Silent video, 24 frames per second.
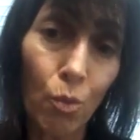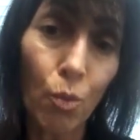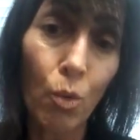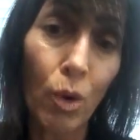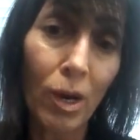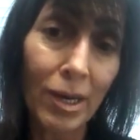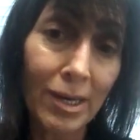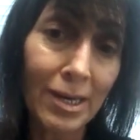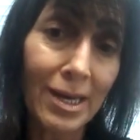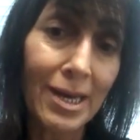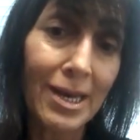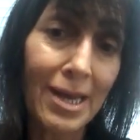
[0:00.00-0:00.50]

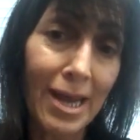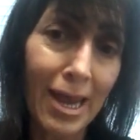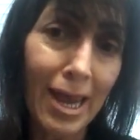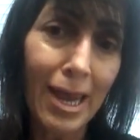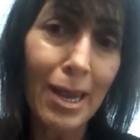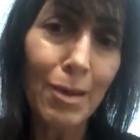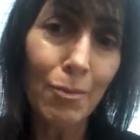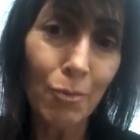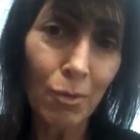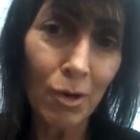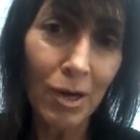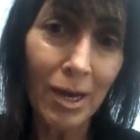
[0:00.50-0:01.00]
What a
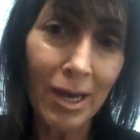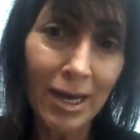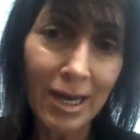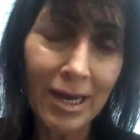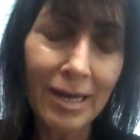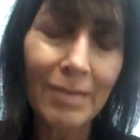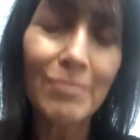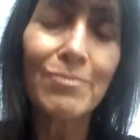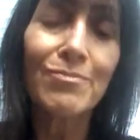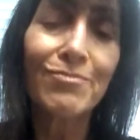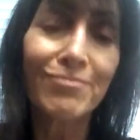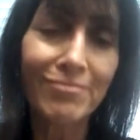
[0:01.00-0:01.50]
name,
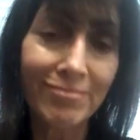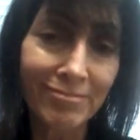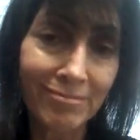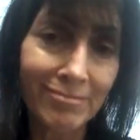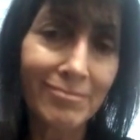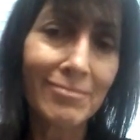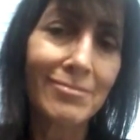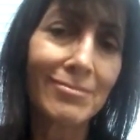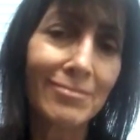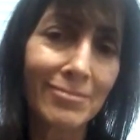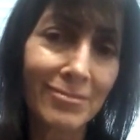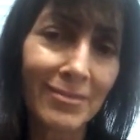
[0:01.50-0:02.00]
right?
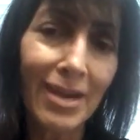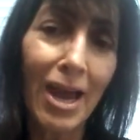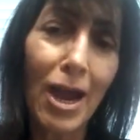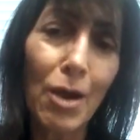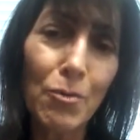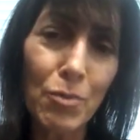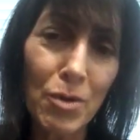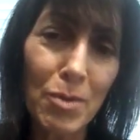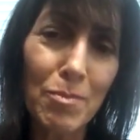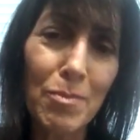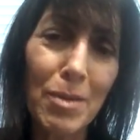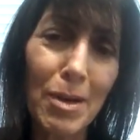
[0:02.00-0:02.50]
I
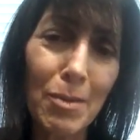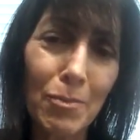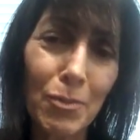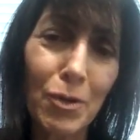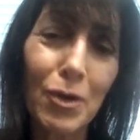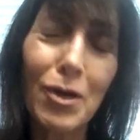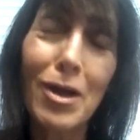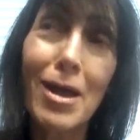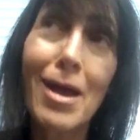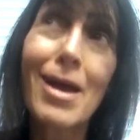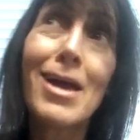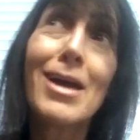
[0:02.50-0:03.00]

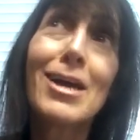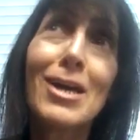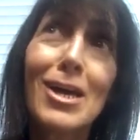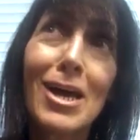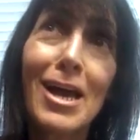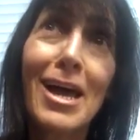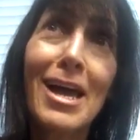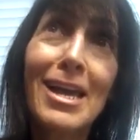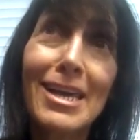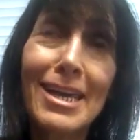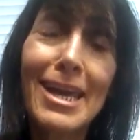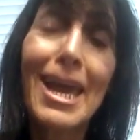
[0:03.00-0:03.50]
remember
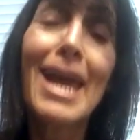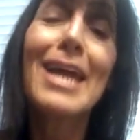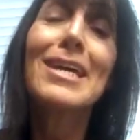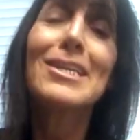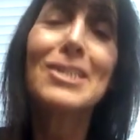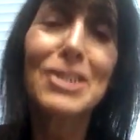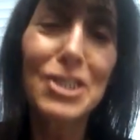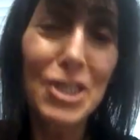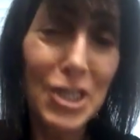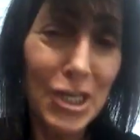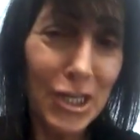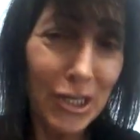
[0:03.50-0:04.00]

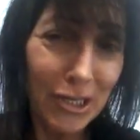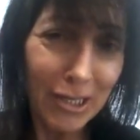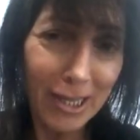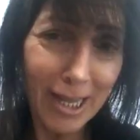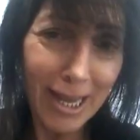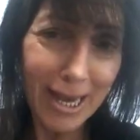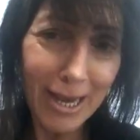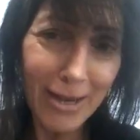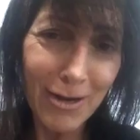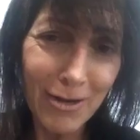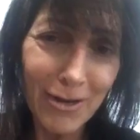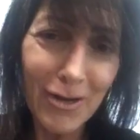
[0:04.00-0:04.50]

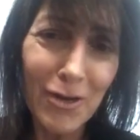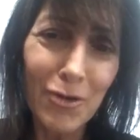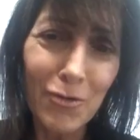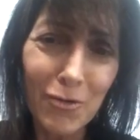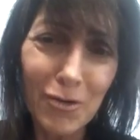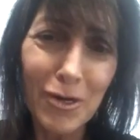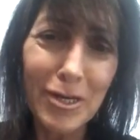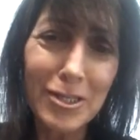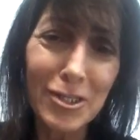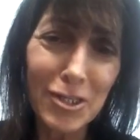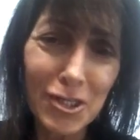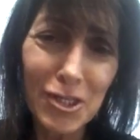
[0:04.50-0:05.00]
KTLA
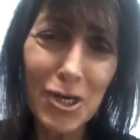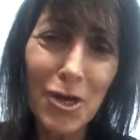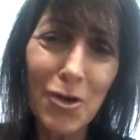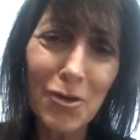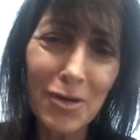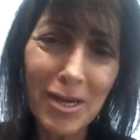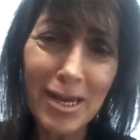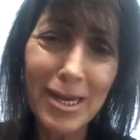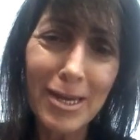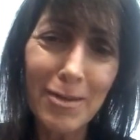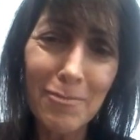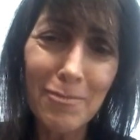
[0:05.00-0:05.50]
were
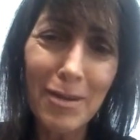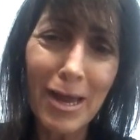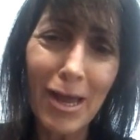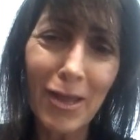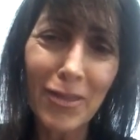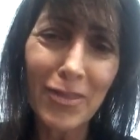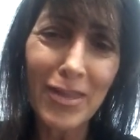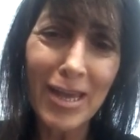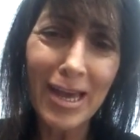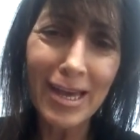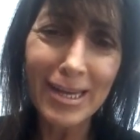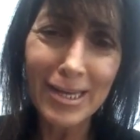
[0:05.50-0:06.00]
joking
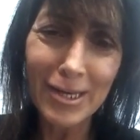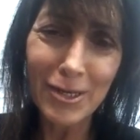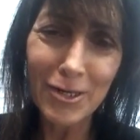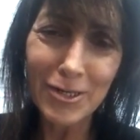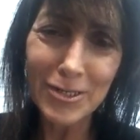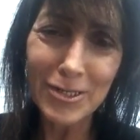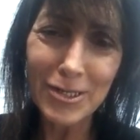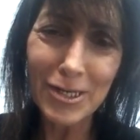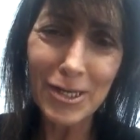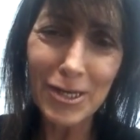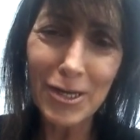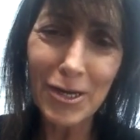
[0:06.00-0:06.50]
about that
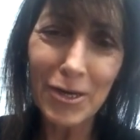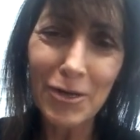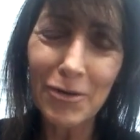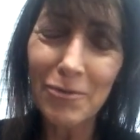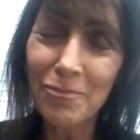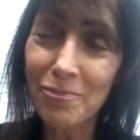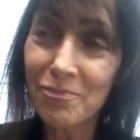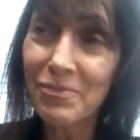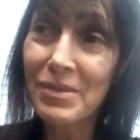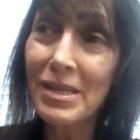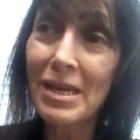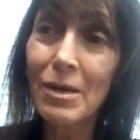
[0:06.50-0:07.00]
years
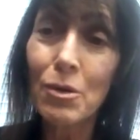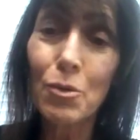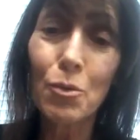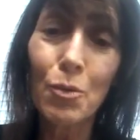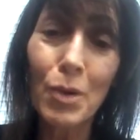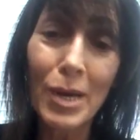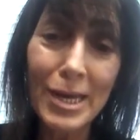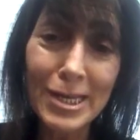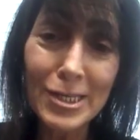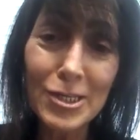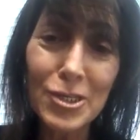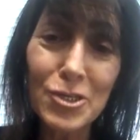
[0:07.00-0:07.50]
ago.
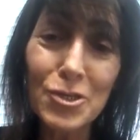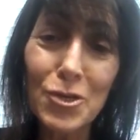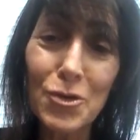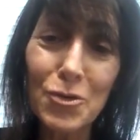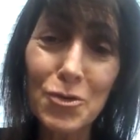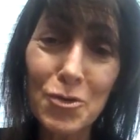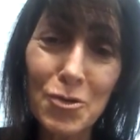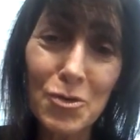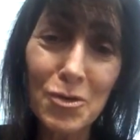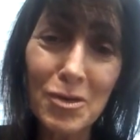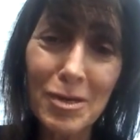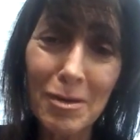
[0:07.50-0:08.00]
Rancho
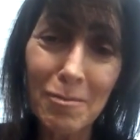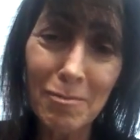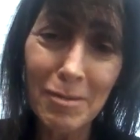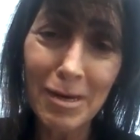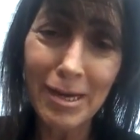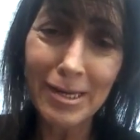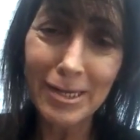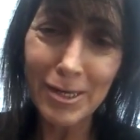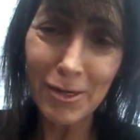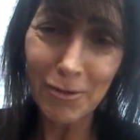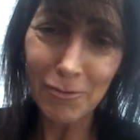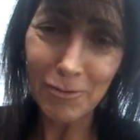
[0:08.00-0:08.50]

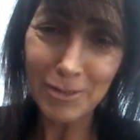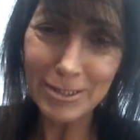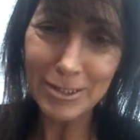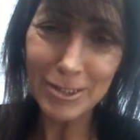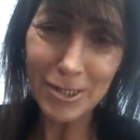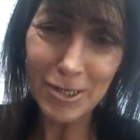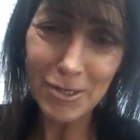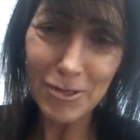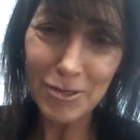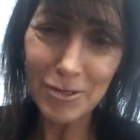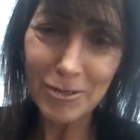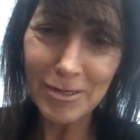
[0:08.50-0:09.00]
Cucamonga was
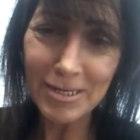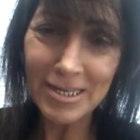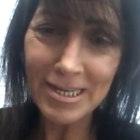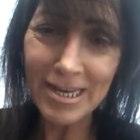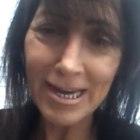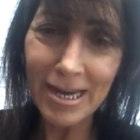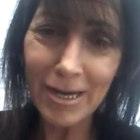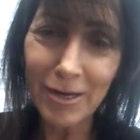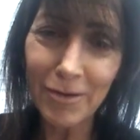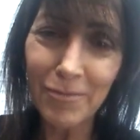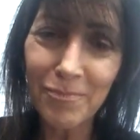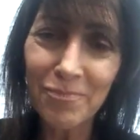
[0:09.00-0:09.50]
a new
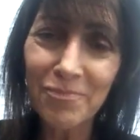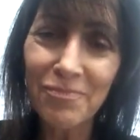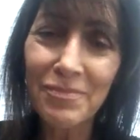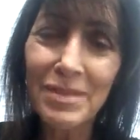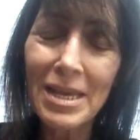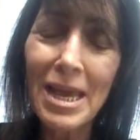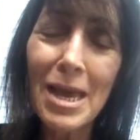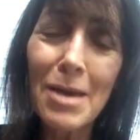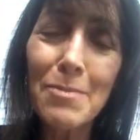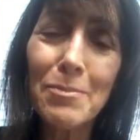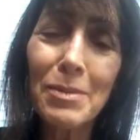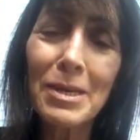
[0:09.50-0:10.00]
town.
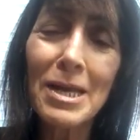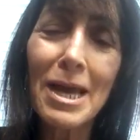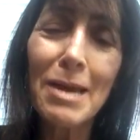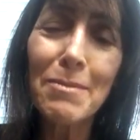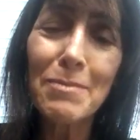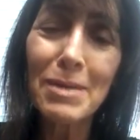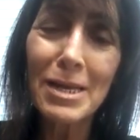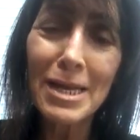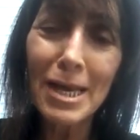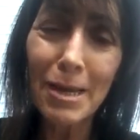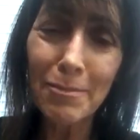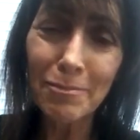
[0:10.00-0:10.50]
But
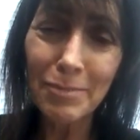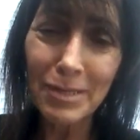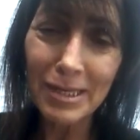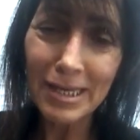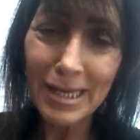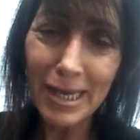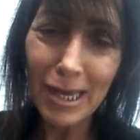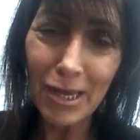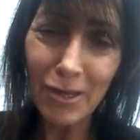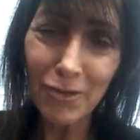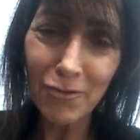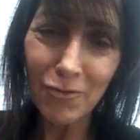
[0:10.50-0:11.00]
I'm in Upland,
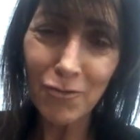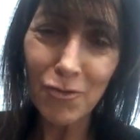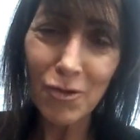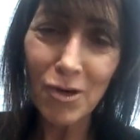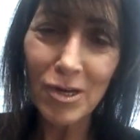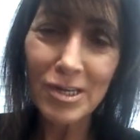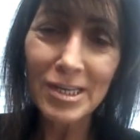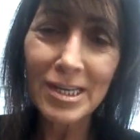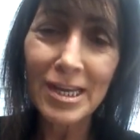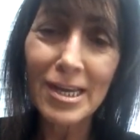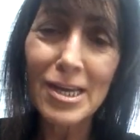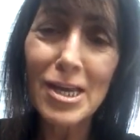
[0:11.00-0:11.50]

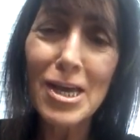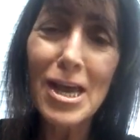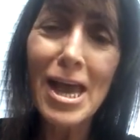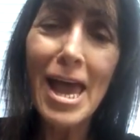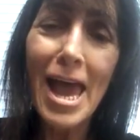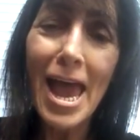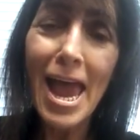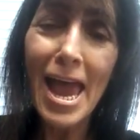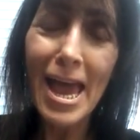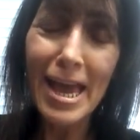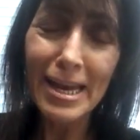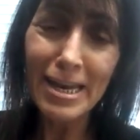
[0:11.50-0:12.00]
California,
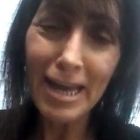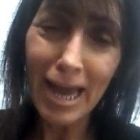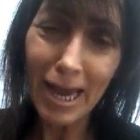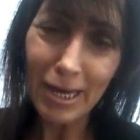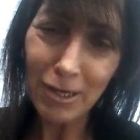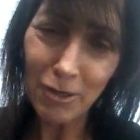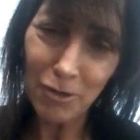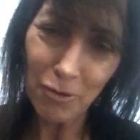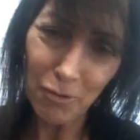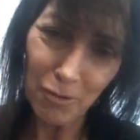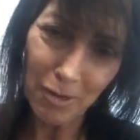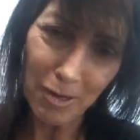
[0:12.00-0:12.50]
and I
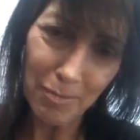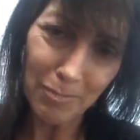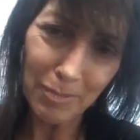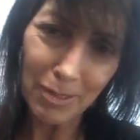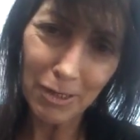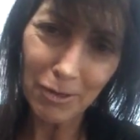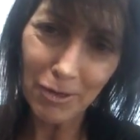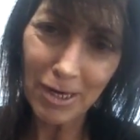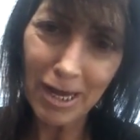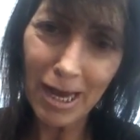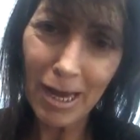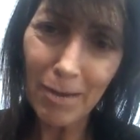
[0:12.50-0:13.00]
grew up
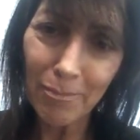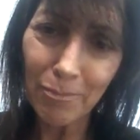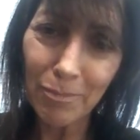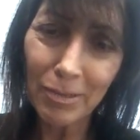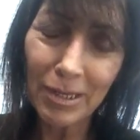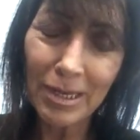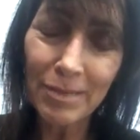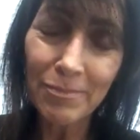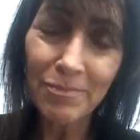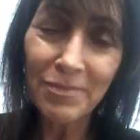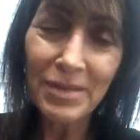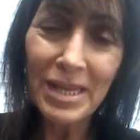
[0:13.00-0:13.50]
here in
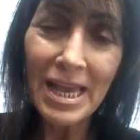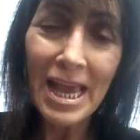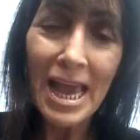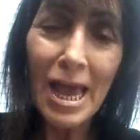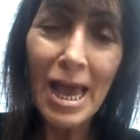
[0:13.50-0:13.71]
Upland.